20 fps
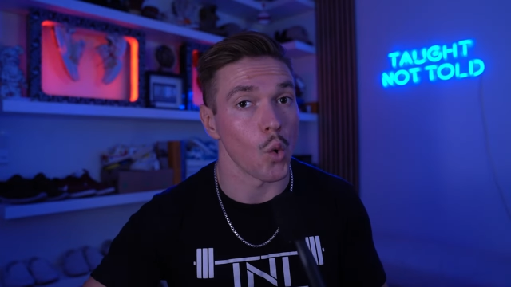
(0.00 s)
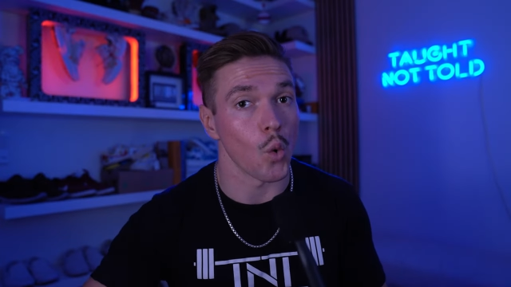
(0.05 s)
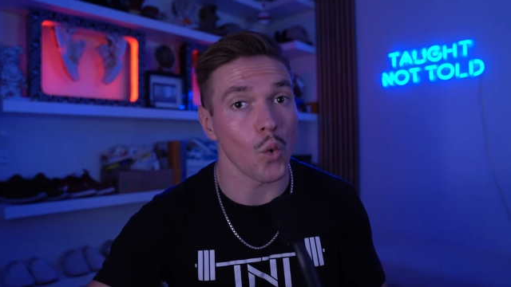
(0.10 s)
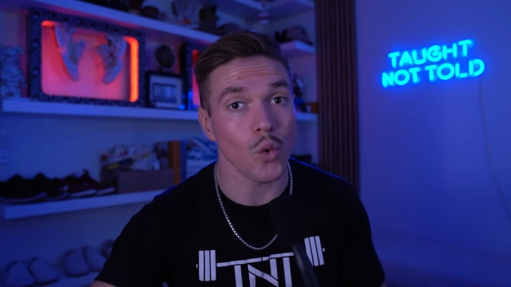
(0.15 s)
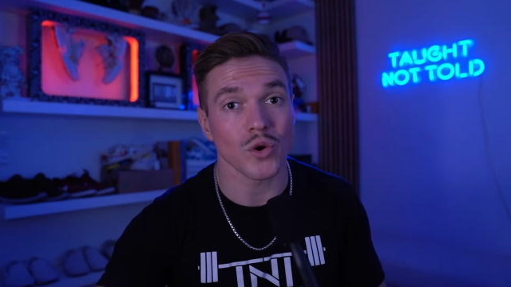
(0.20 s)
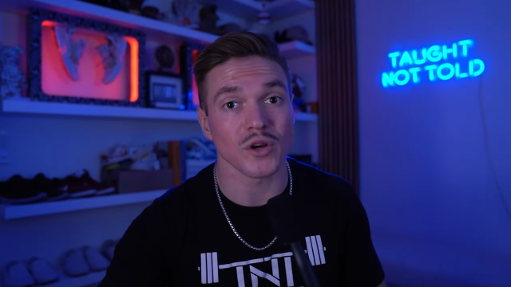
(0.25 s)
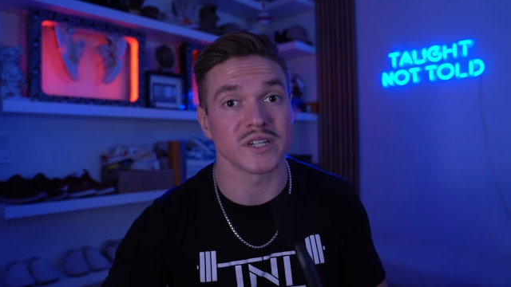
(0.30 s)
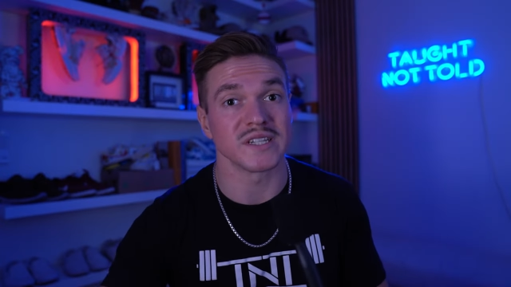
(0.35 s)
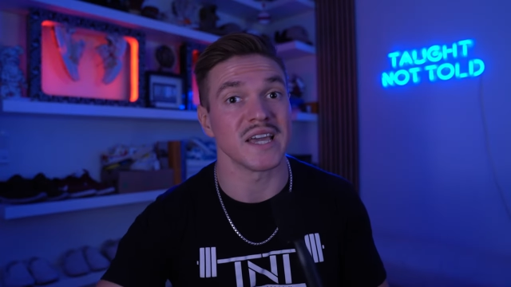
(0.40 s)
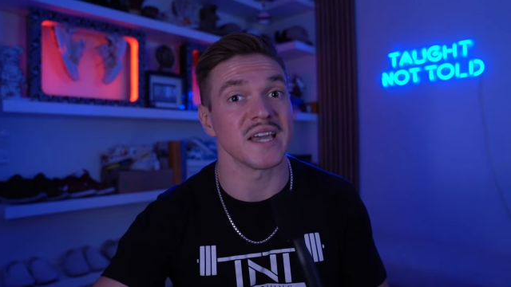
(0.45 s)

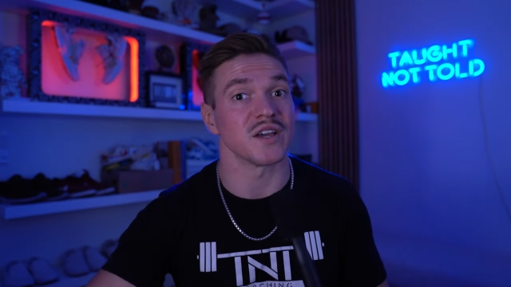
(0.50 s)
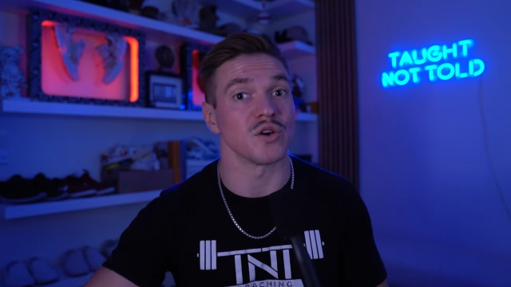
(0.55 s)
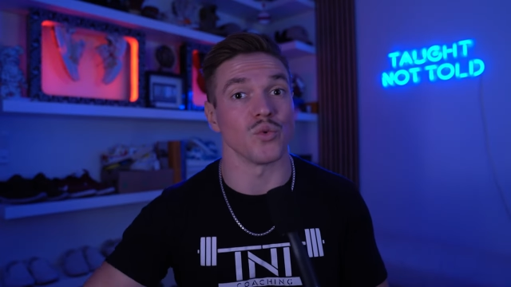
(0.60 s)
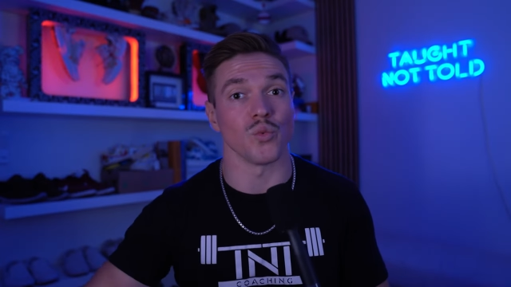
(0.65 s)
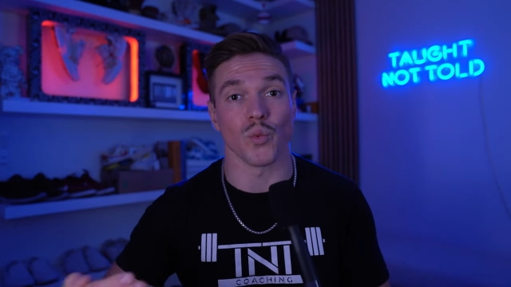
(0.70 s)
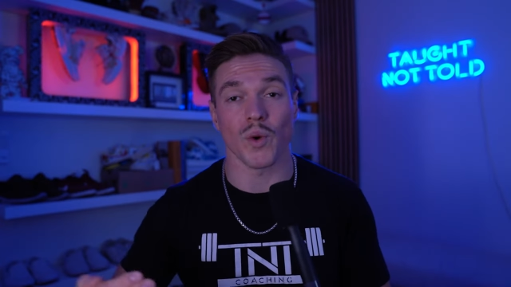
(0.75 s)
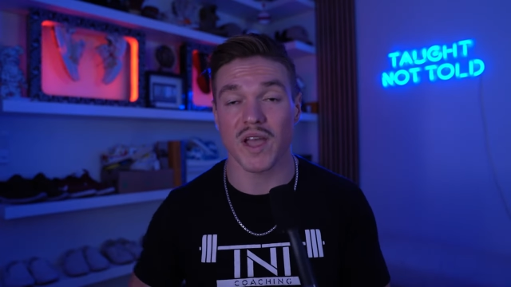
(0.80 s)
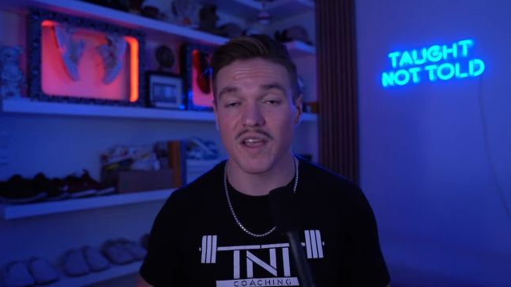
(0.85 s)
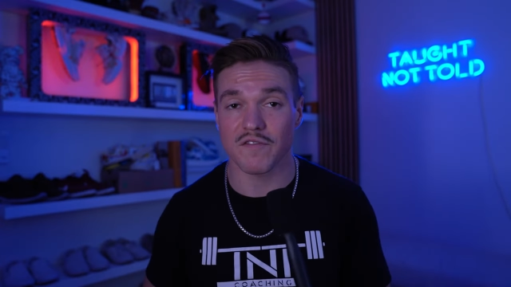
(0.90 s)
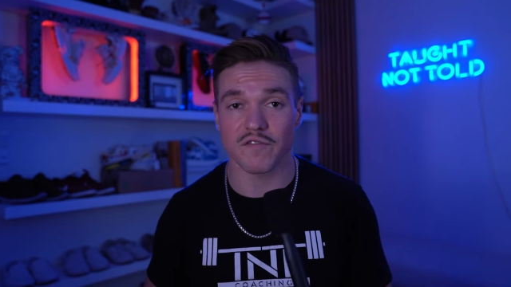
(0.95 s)
or take
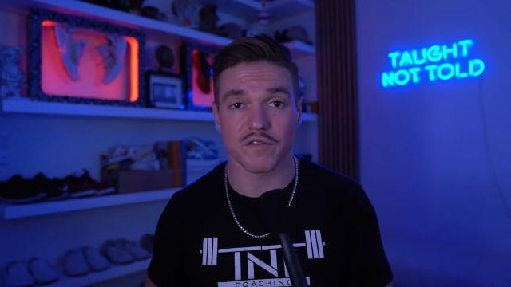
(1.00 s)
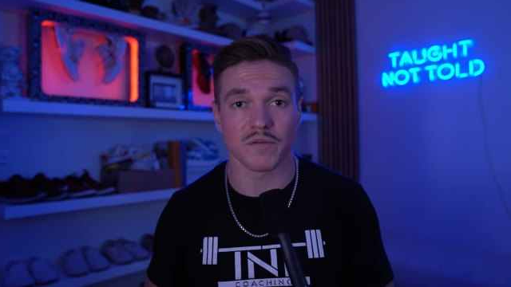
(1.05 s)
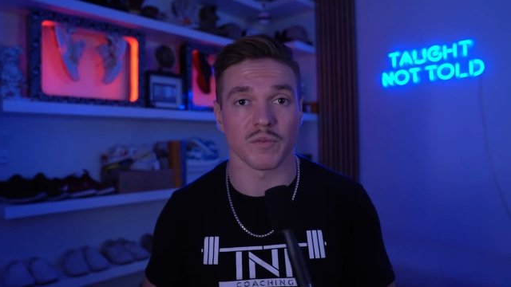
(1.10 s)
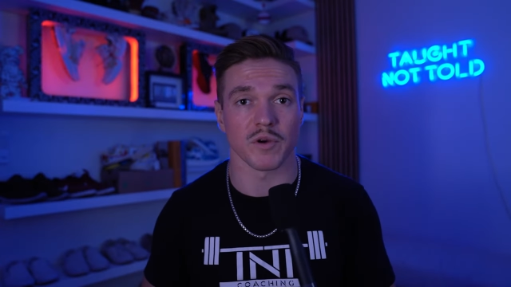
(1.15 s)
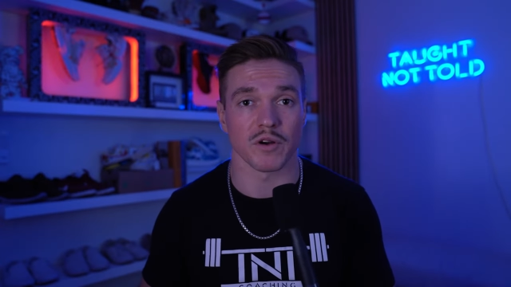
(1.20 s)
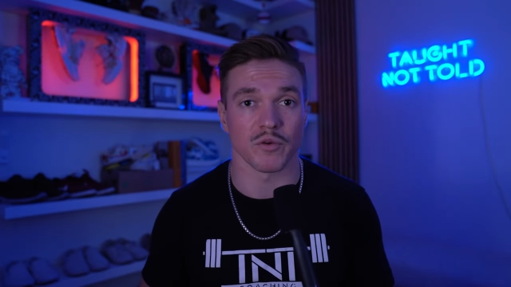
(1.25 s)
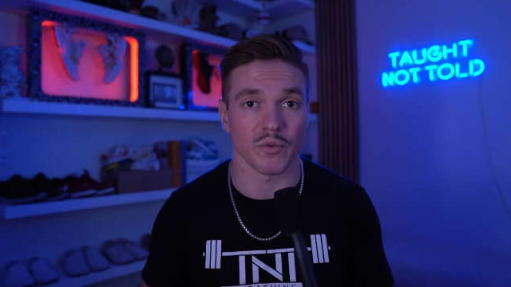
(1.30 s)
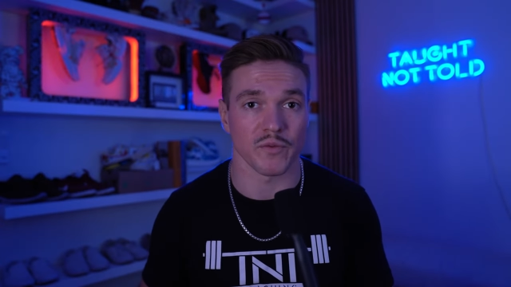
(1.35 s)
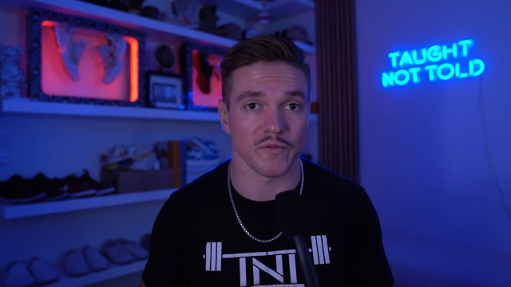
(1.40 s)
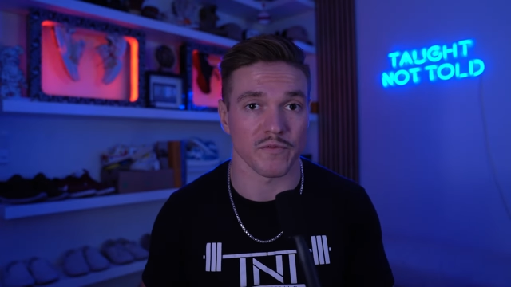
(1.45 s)
away from
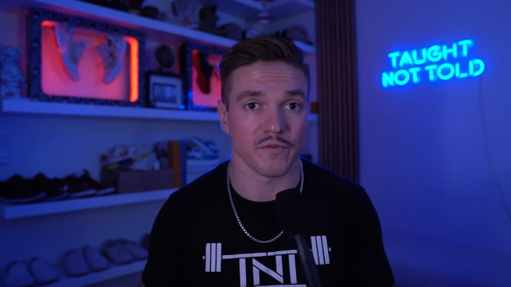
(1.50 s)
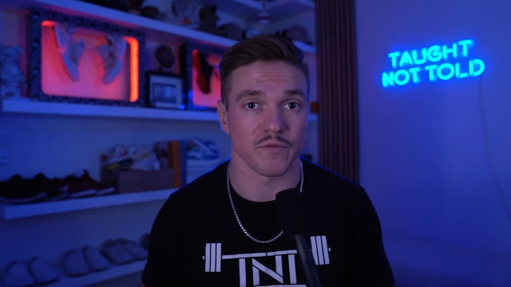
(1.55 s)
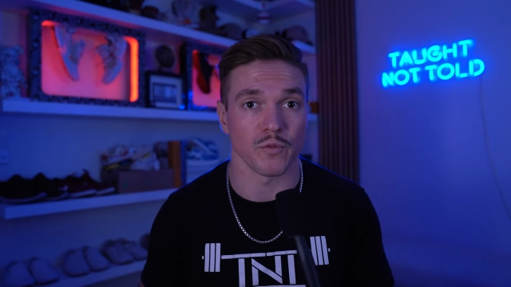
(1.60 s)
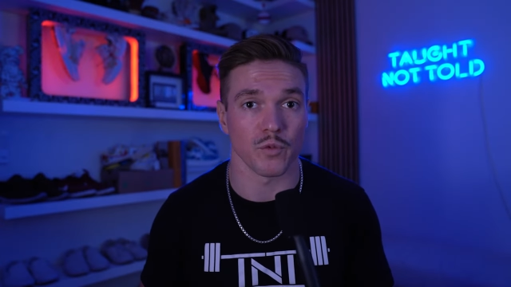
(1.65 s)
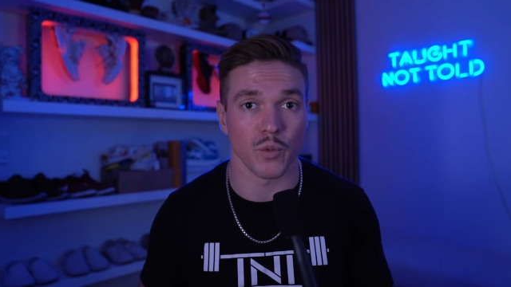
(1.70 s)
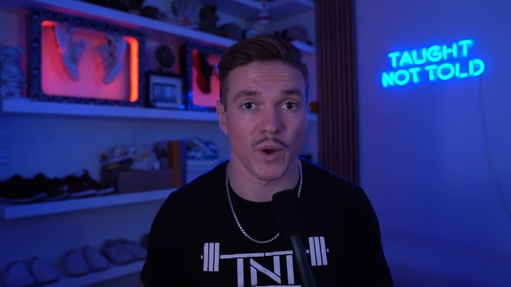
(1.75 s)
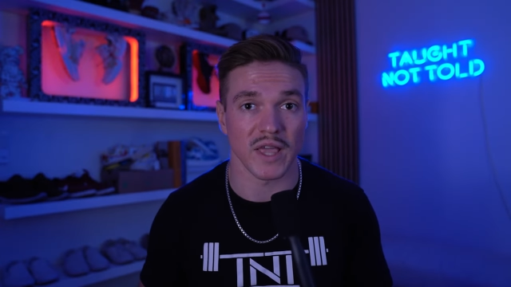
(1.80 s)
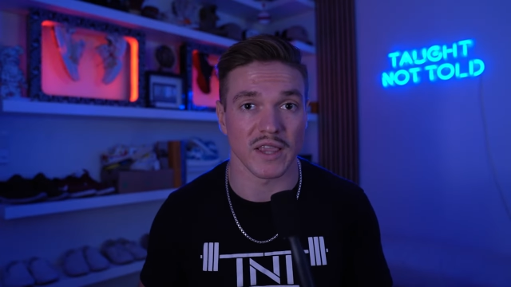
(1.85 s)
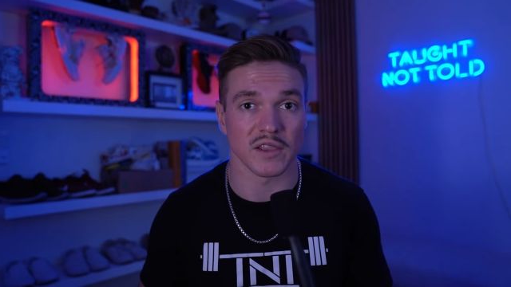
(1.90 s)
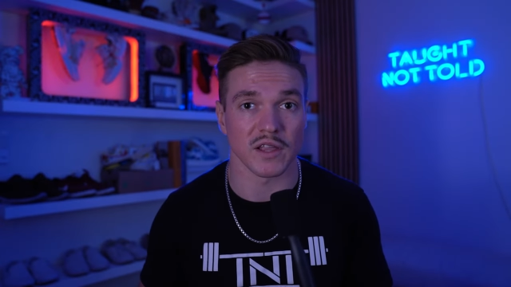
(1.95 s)
our
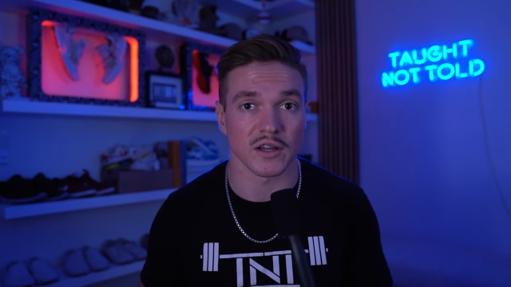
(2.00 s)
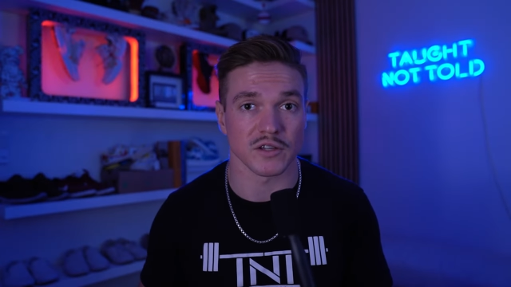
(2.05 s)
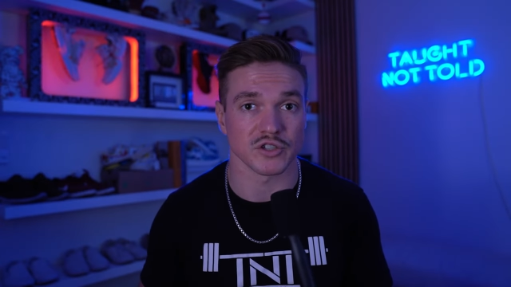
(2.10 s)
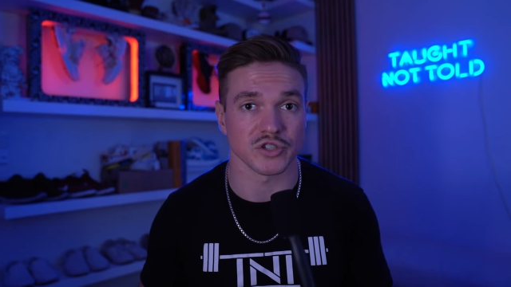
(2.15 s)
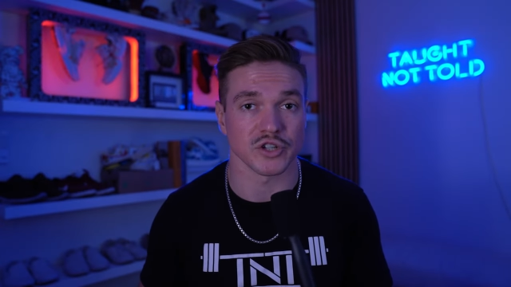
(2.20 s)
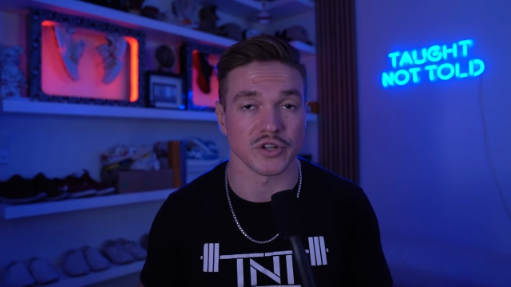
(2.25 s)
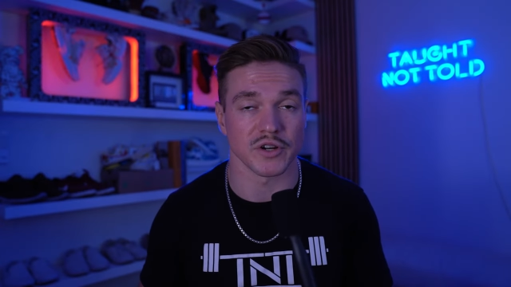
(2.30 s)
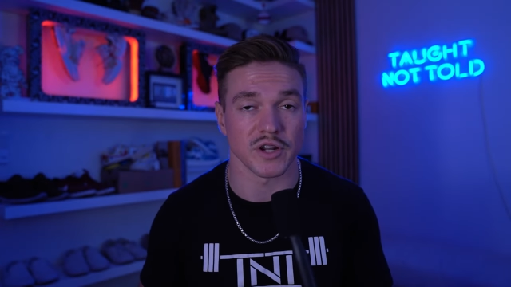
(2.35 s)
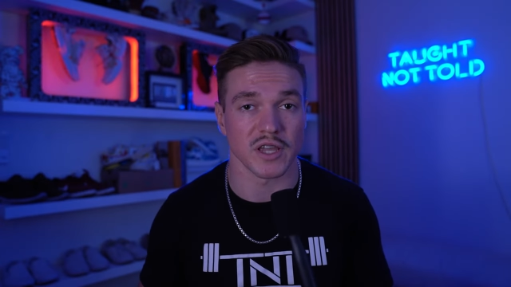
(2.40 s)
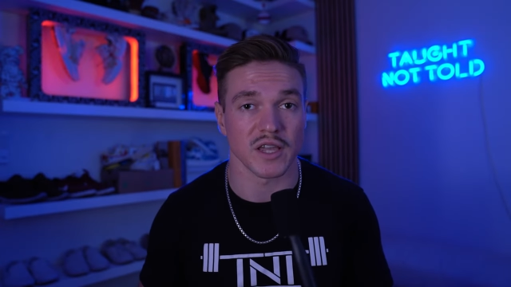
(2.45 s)
weight loss
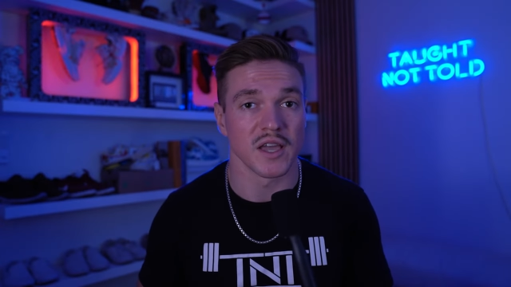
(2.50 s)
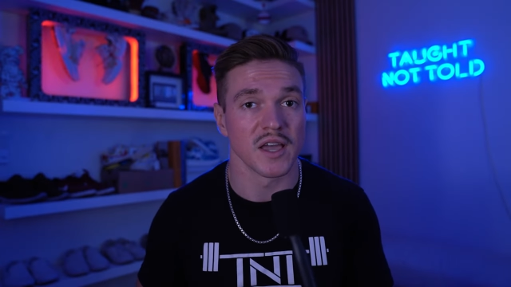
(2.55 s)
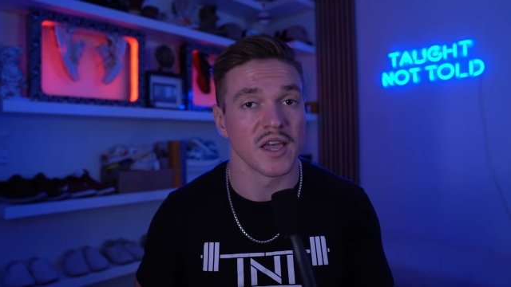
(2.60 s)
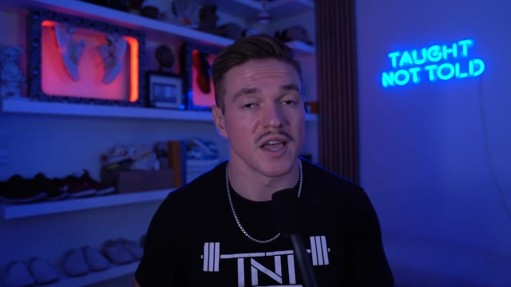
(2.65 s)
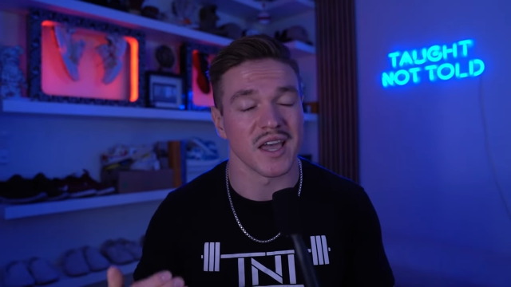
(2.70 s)
journey